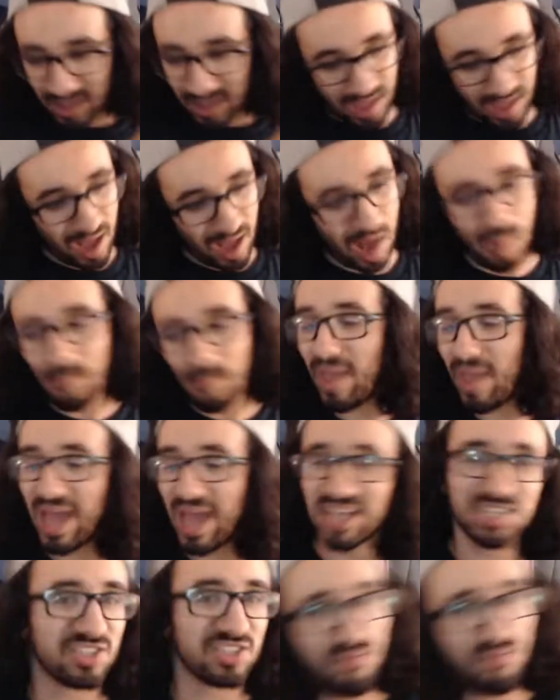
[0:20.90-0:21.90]
a
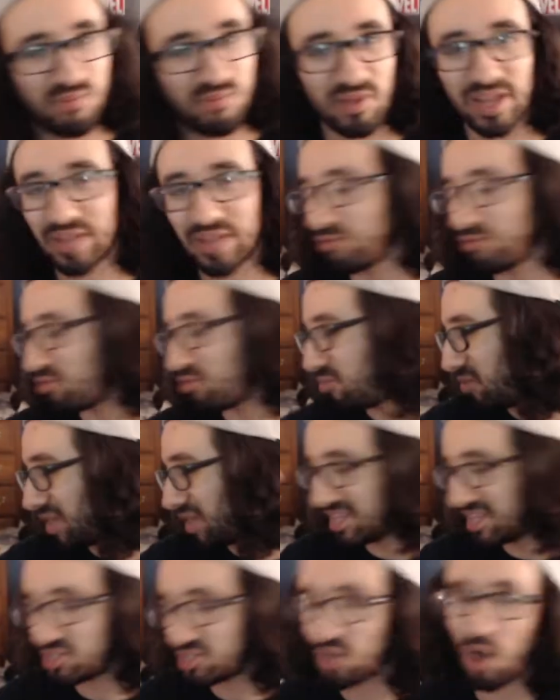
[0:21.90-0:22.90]
massive playthrough, but
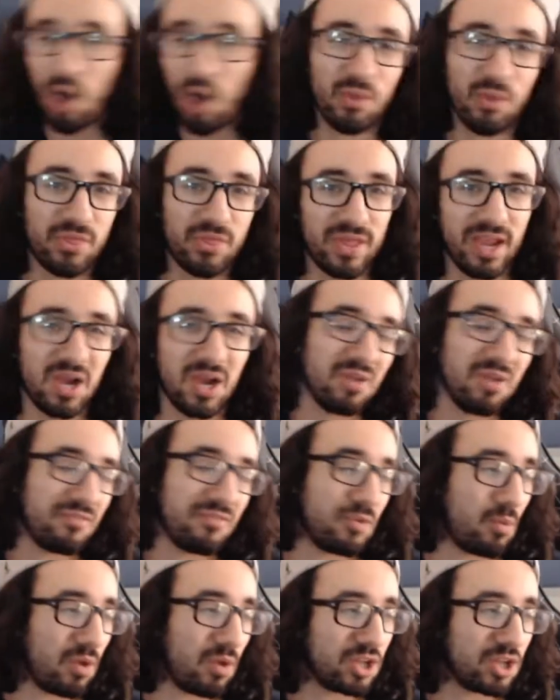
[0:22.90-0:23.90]
it's all there. If
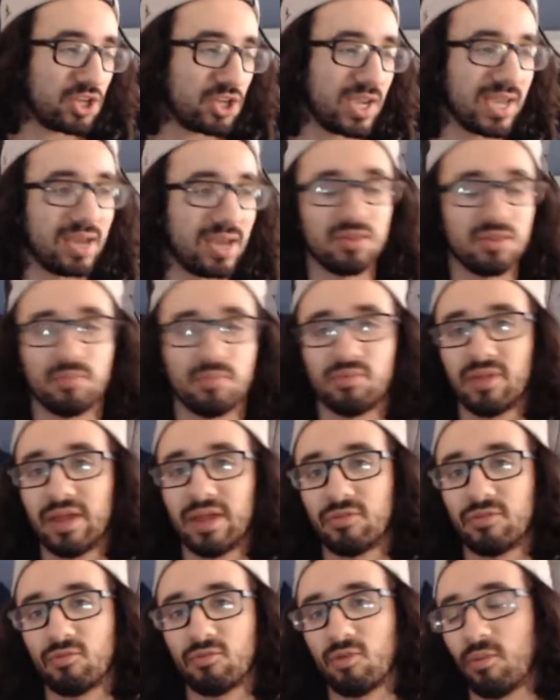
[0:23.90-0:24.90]
you want to check out the
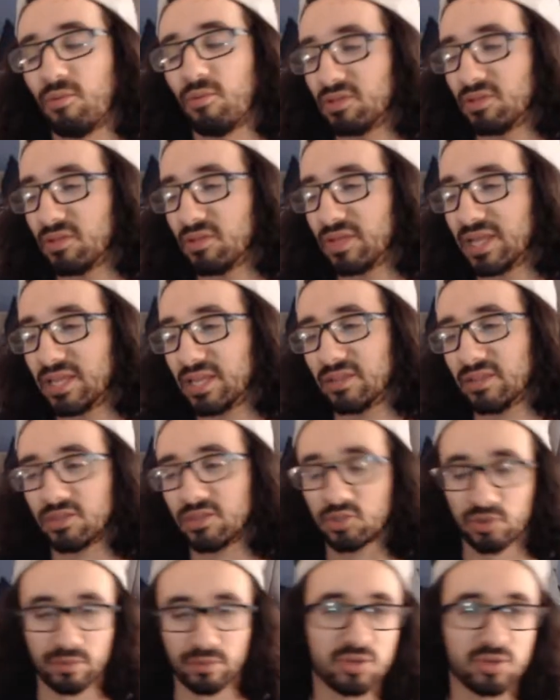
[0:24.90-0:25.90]
playthrough, I'll put the link in the
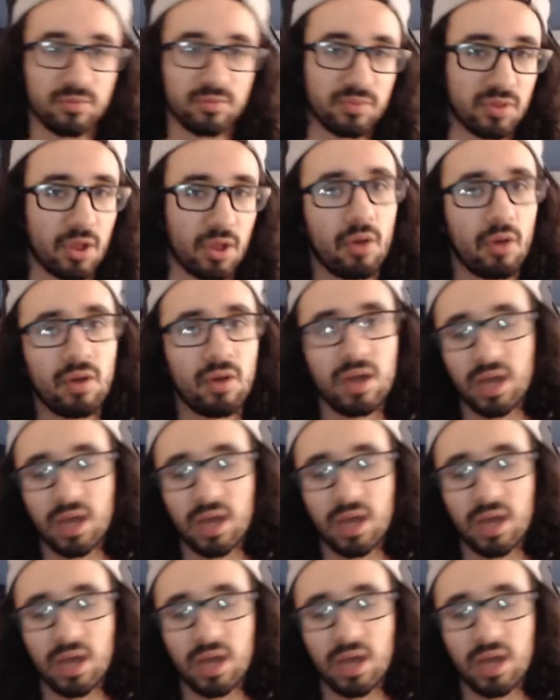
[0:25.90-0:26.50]
description below.